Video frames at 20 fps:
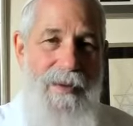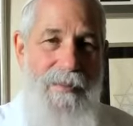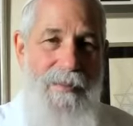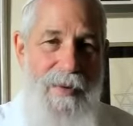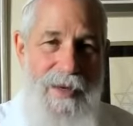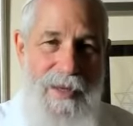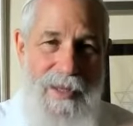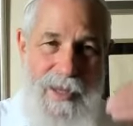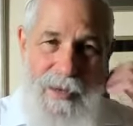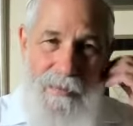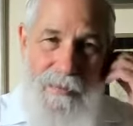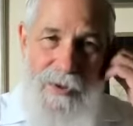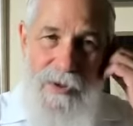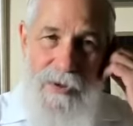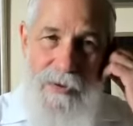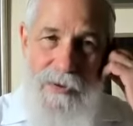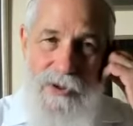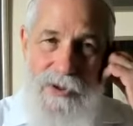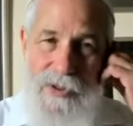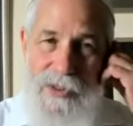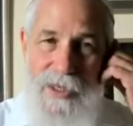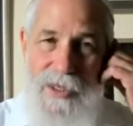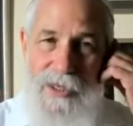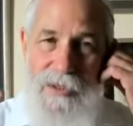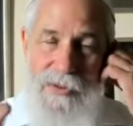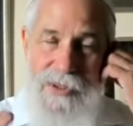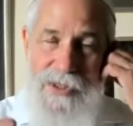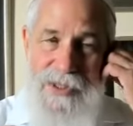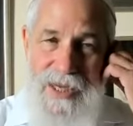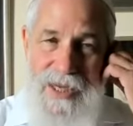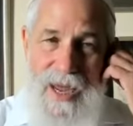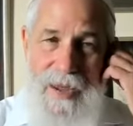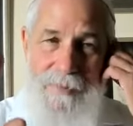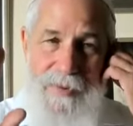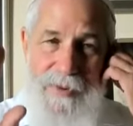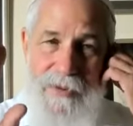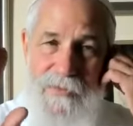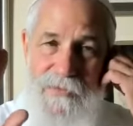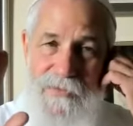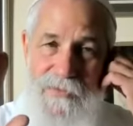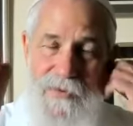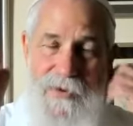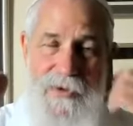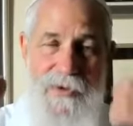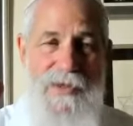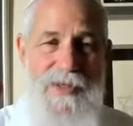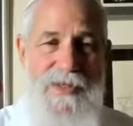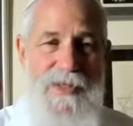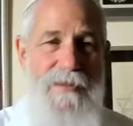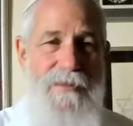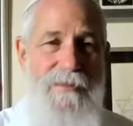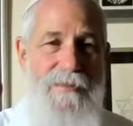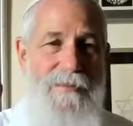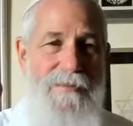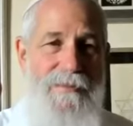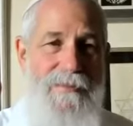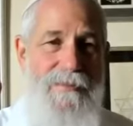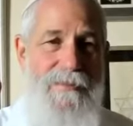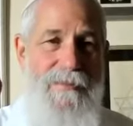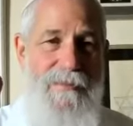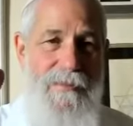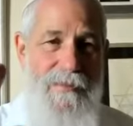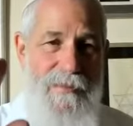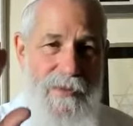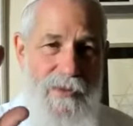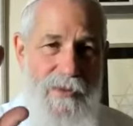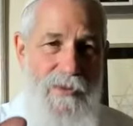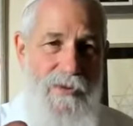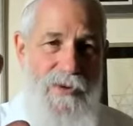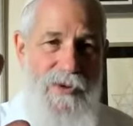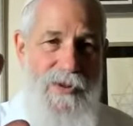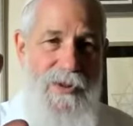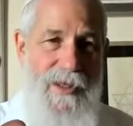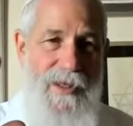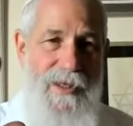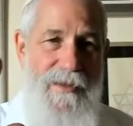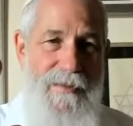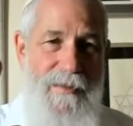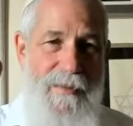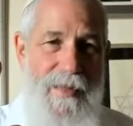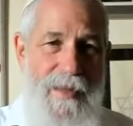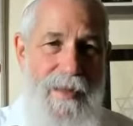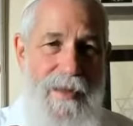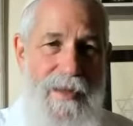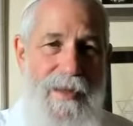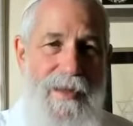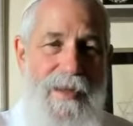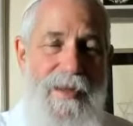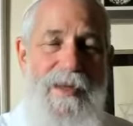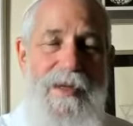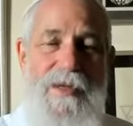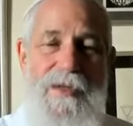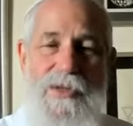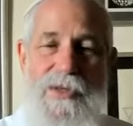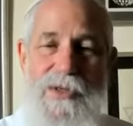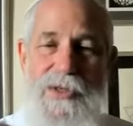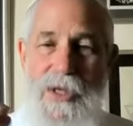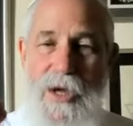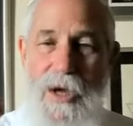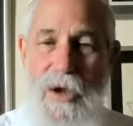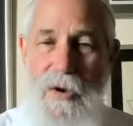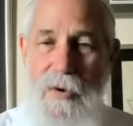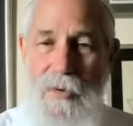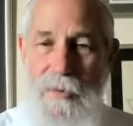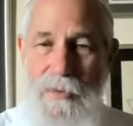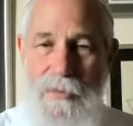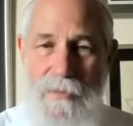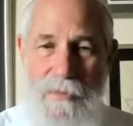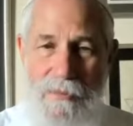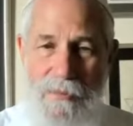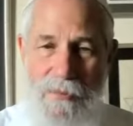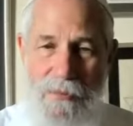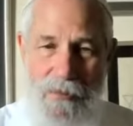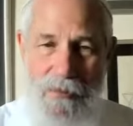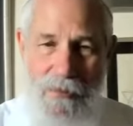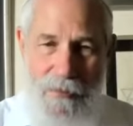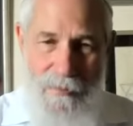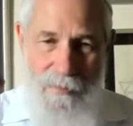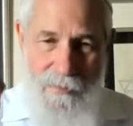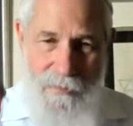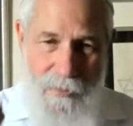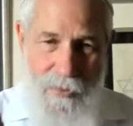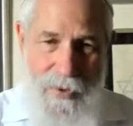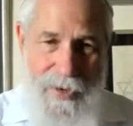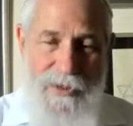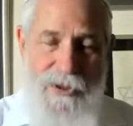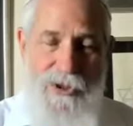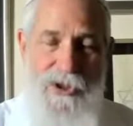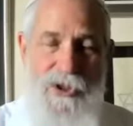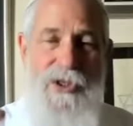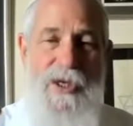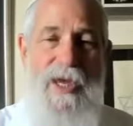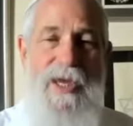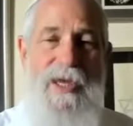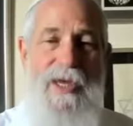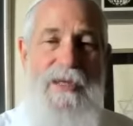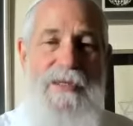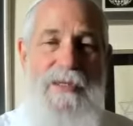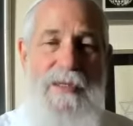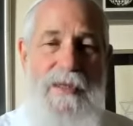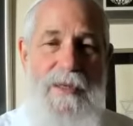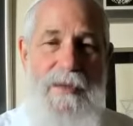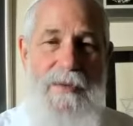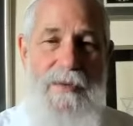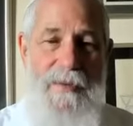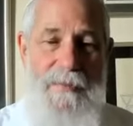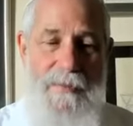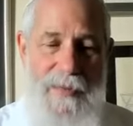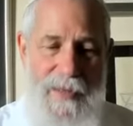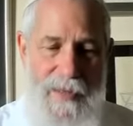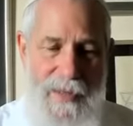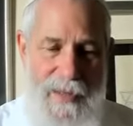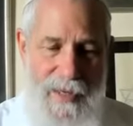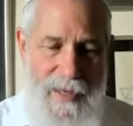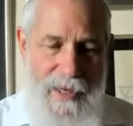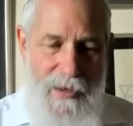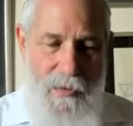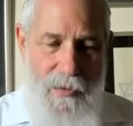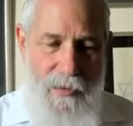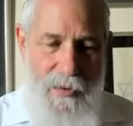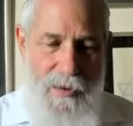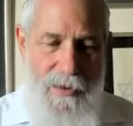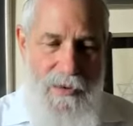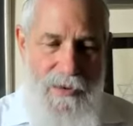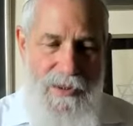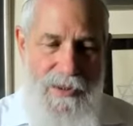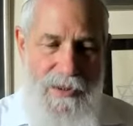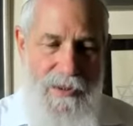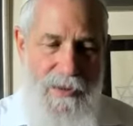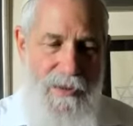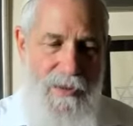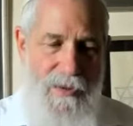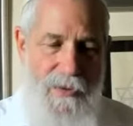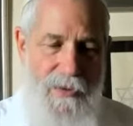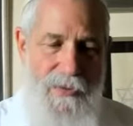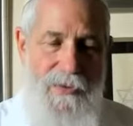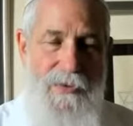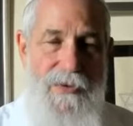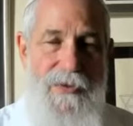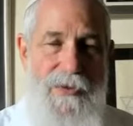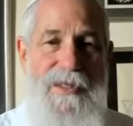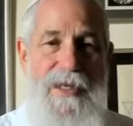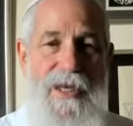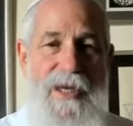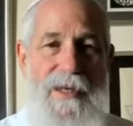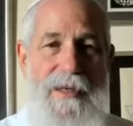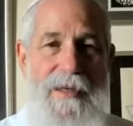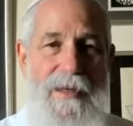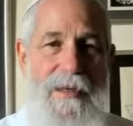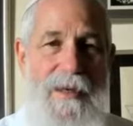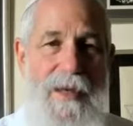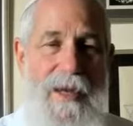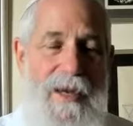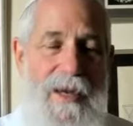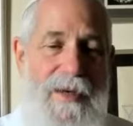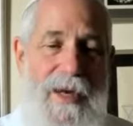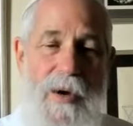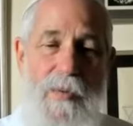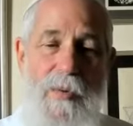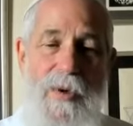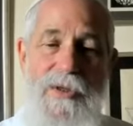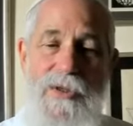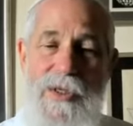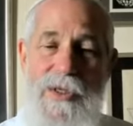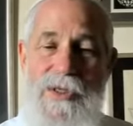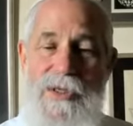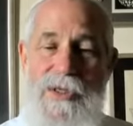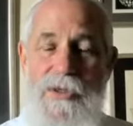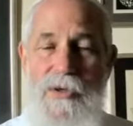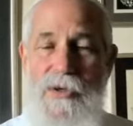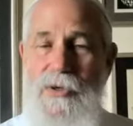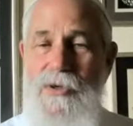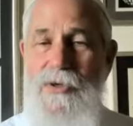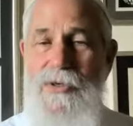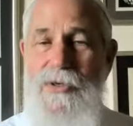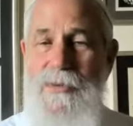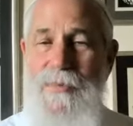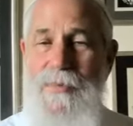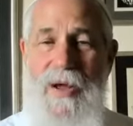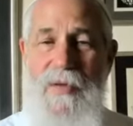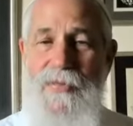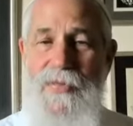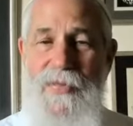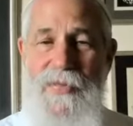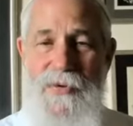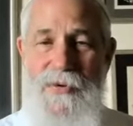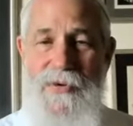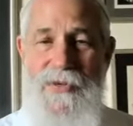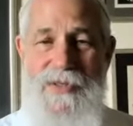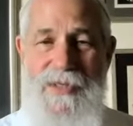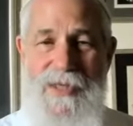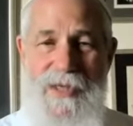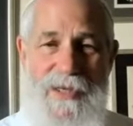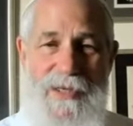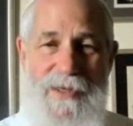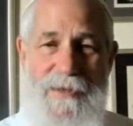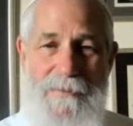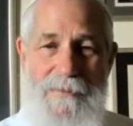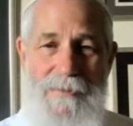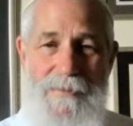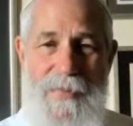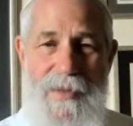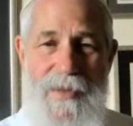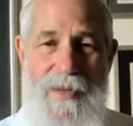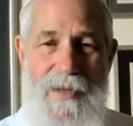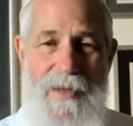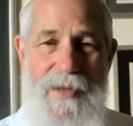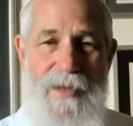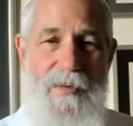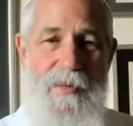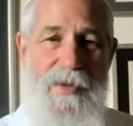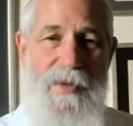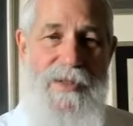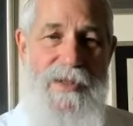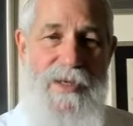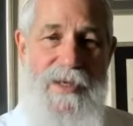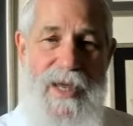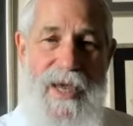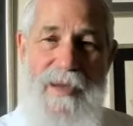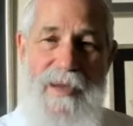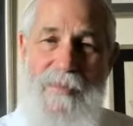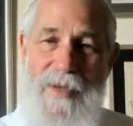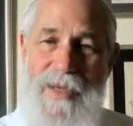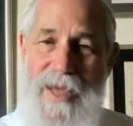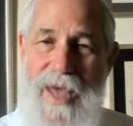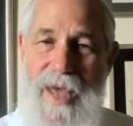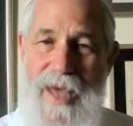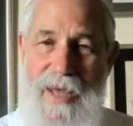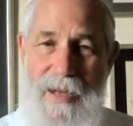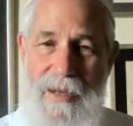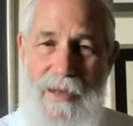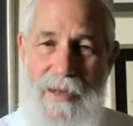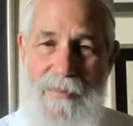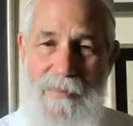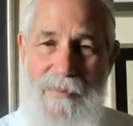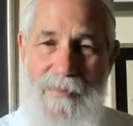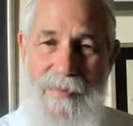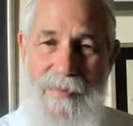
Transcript: But usually you stop at the first, usually. So Bereshit equals 13. Now we just learned about 13 with the name Kale.